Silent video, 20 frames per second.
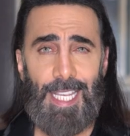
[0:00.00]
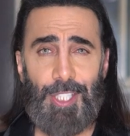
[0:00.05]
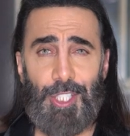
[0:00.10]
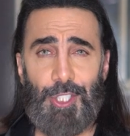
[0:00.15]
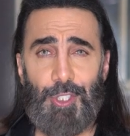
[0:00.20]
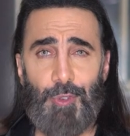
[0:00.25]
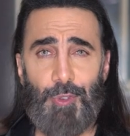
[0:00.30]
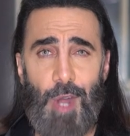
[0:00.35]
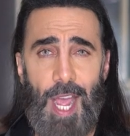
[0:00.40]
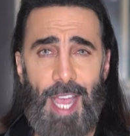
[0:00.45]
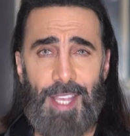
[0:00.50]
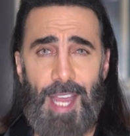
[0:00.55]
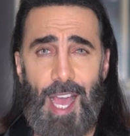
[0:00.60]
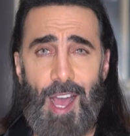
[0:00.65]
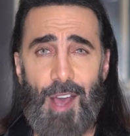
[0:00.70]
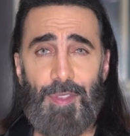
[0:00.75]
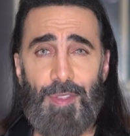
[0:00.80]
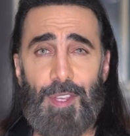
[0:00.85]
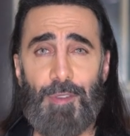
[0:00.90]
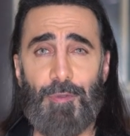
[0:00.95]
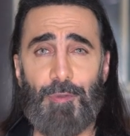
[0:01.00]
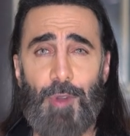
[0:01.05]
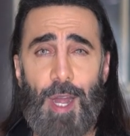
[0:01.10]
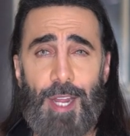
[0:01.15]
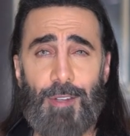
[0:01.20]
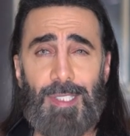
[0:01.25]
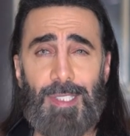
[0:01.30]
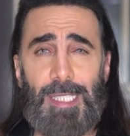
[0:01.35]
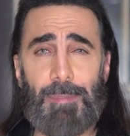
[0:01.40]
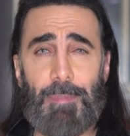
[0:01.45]
In the dry down, the
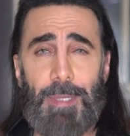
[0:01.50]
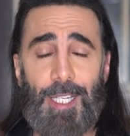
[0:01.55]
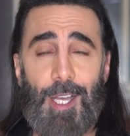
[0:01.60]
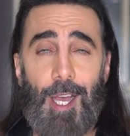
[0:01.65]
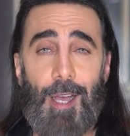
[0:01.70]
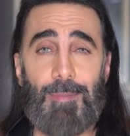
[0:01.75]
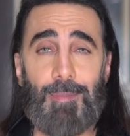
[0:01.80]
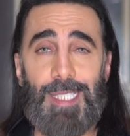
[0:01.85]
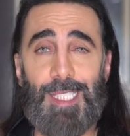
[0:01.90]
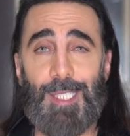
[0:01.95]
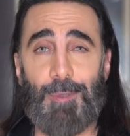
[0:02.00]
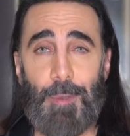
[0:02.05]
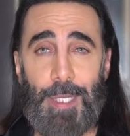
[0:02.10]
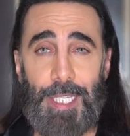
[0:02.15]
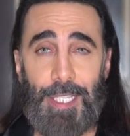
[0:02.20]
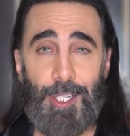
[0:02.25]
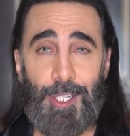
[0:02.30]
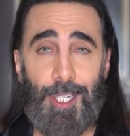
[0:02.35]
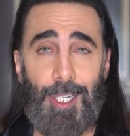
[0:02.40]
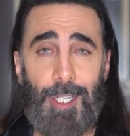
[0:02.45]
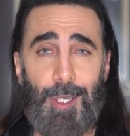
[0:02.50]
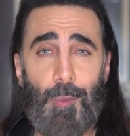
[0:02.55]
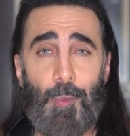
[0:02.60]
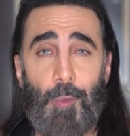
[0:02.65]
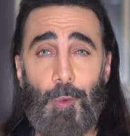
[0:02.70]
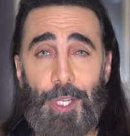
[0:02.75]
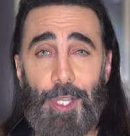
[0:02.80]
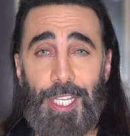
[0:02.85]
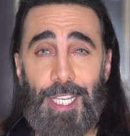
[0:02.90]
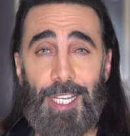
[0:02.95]
fragrance becomes sweeter,
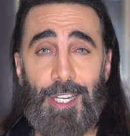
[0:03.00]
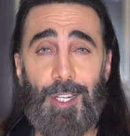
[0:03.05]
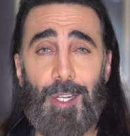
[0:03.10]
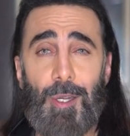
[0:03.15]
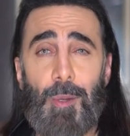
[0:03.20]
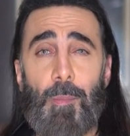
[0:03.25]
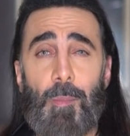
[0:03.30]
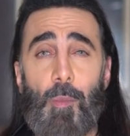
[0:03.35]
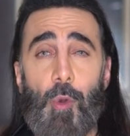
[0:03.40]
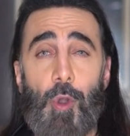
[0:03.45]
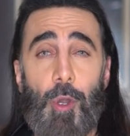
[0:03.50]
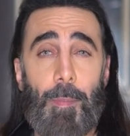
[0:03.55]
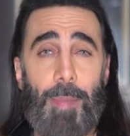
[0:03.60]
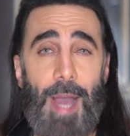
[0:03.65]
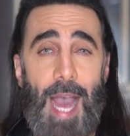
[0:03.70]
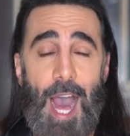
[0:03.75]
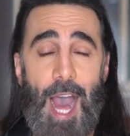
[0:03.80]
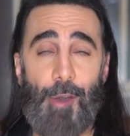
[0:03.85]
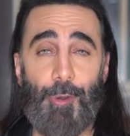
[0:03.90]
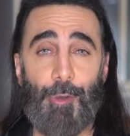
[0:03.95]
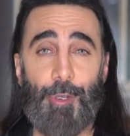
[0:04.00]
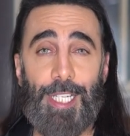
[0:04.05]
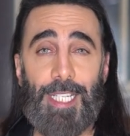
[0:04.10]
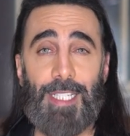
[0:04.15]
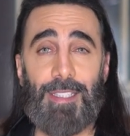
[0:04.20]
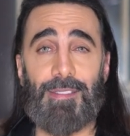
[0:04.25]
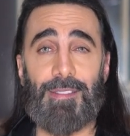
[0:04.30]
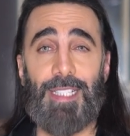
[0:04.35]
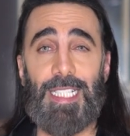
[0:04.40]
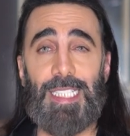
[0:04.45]
woodier, more
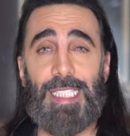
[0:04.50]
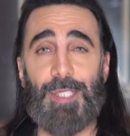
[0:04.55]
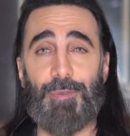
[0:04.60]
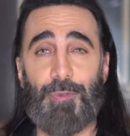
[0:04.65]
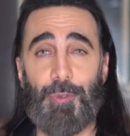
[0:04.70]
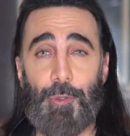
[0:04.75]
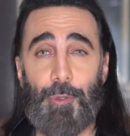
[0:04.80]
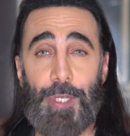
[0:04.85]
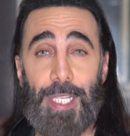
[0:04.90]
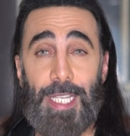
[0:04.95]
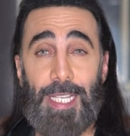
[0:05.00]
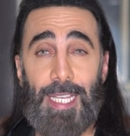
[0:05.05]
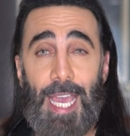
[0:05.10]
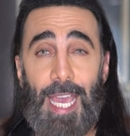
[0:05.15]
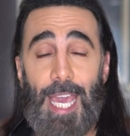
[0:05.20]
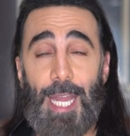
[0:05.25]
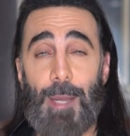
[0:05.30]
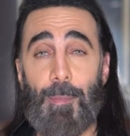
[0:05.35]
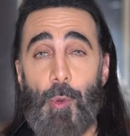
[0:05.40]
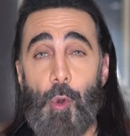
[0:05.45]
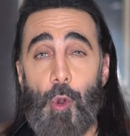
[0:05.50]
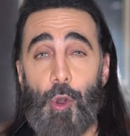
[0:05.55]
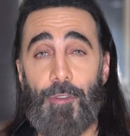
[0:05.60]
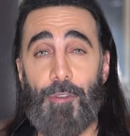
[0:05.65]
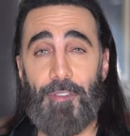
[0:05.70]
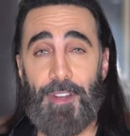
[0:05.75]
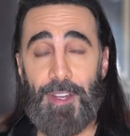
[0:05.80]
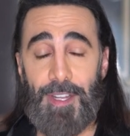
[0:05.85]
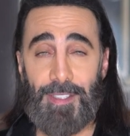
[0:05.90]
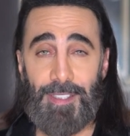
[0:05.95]
powdery, less fruity, and more
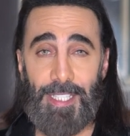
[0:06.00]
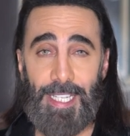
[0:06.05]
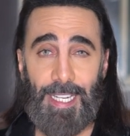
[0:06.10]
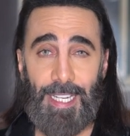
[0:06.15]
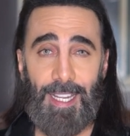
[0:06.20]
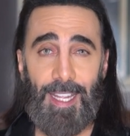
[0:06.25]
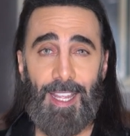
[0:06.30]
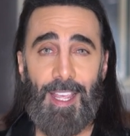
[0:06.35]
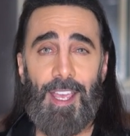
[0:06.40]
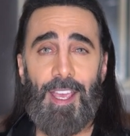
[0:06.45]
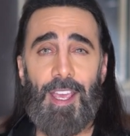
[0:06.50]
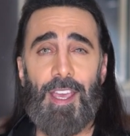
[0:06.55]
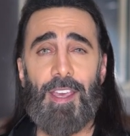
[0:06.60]
vanillic.